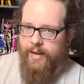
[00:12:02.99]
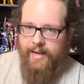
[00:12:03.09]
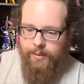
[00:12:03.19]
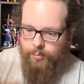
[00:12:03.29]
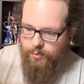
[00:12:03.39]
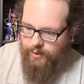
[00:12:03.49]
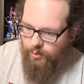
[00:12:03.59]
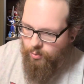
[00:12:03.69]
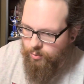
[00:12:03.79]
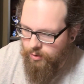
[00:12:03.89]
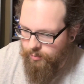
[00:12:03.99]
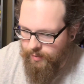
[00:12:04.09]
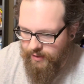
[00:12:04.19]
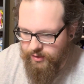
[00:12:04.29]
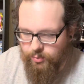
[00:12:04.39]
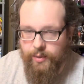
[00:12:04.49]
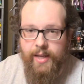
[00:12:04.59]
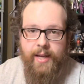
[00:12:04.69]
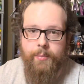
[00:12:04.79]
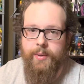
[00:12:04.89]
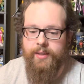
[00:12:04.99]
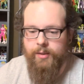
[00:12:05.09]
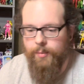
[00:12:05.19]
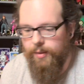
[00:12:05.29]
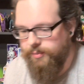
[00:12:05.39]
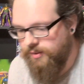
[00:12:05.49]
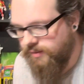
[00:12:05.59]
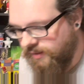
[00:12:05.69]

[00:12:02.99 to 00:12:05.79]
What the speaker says: I had them pre-order, but I just went ahead and picked them up since I